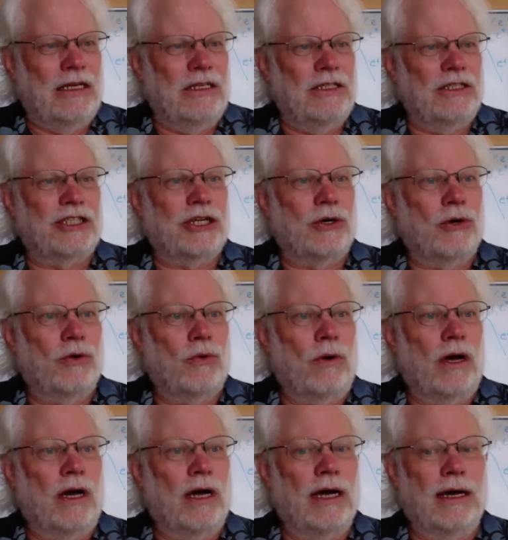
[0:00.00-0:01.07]
So
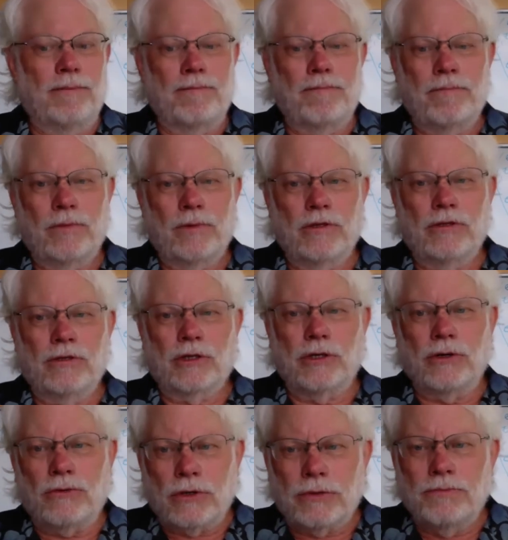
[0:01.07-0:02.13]

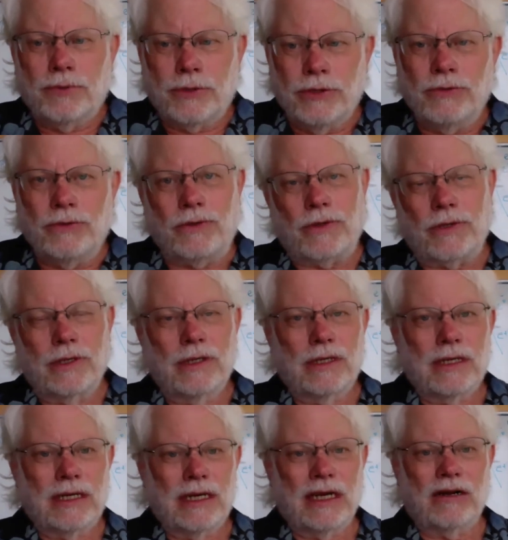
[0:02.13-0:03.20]
go compute.
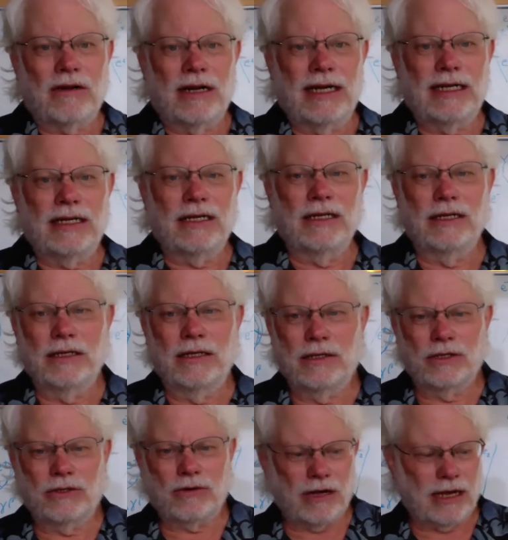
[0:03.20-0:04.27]
All right,
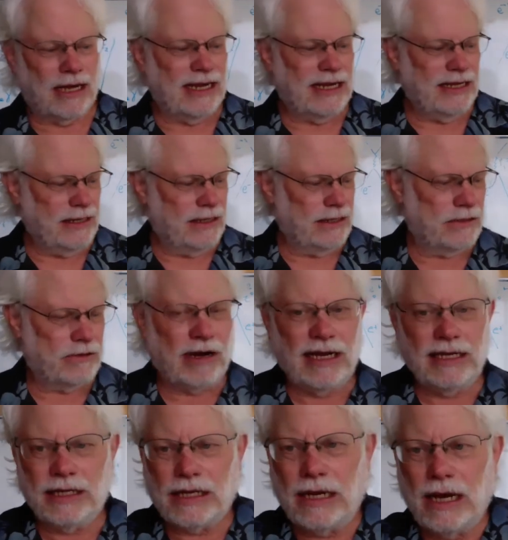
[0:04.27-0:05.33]
try
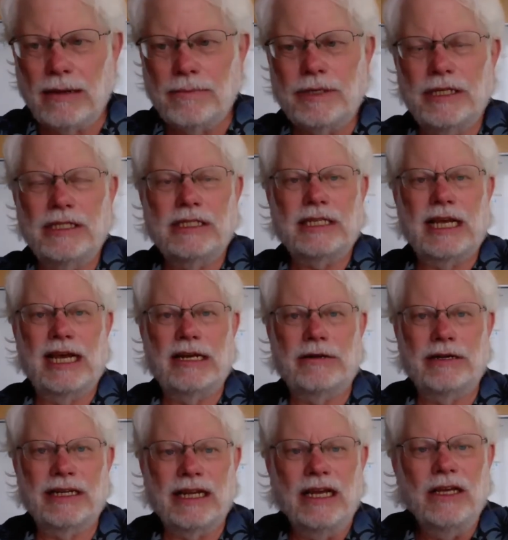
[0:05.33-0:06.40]
the Compton
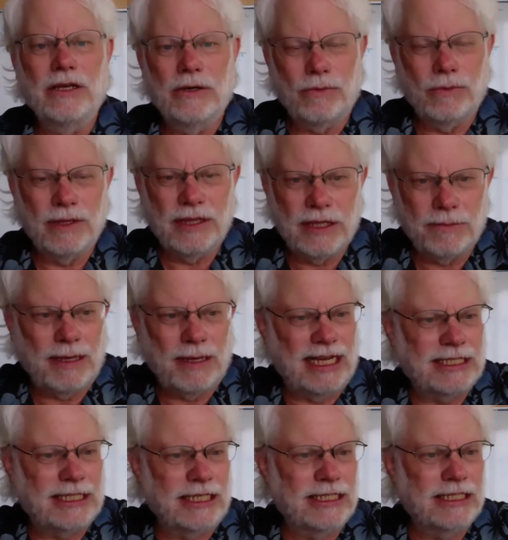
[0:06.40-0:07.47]
scattering with the
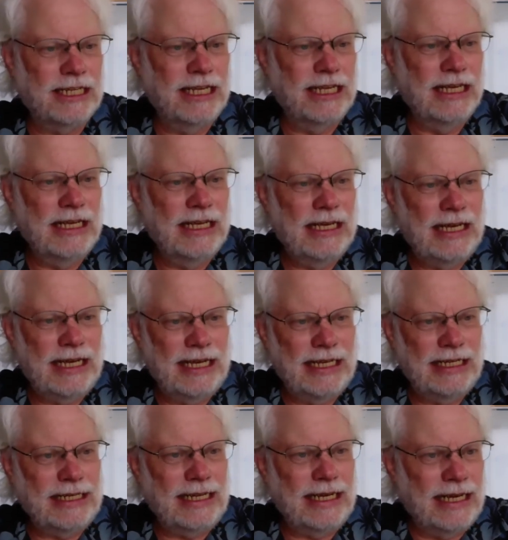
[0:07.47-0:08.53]
masses,
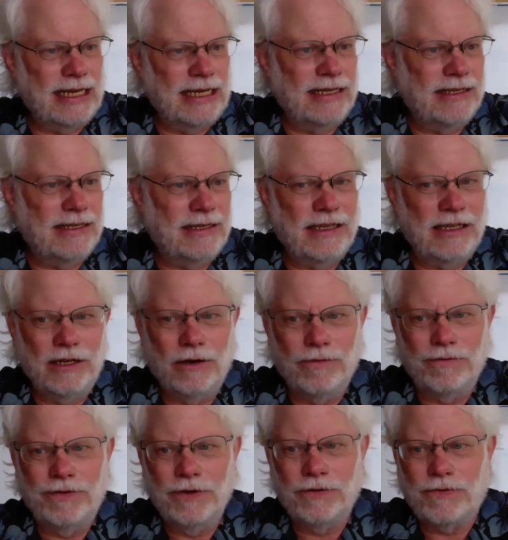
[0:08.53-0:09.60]
and you know,
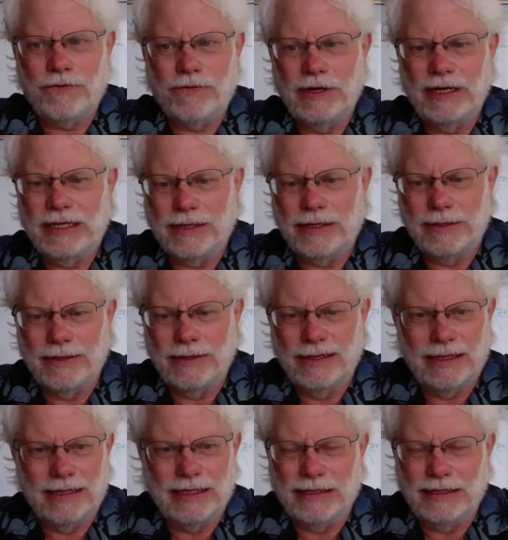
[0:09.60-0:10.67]
feel free to
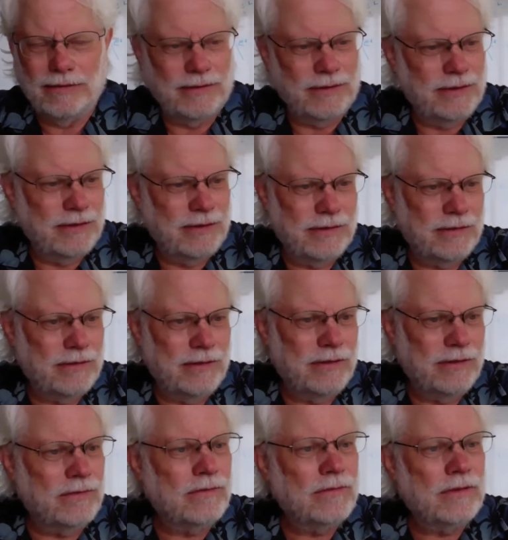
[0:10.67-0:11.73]
you
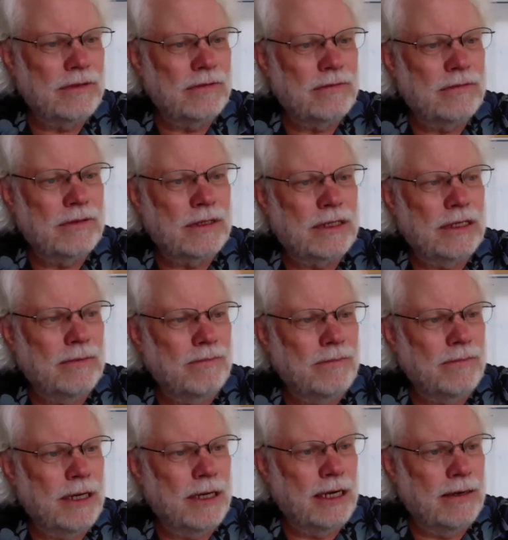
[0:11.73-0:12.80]
know,
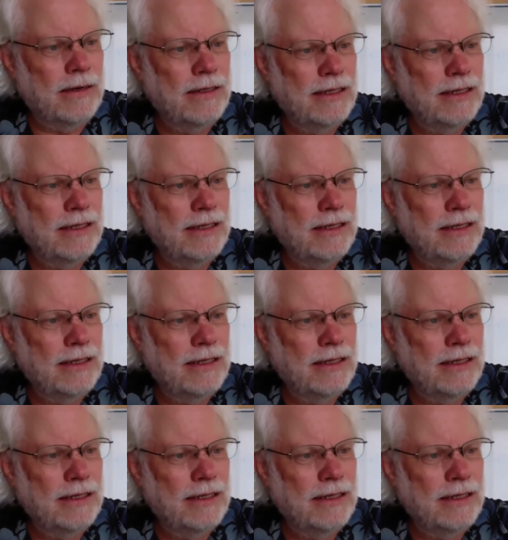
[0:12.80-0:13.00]
come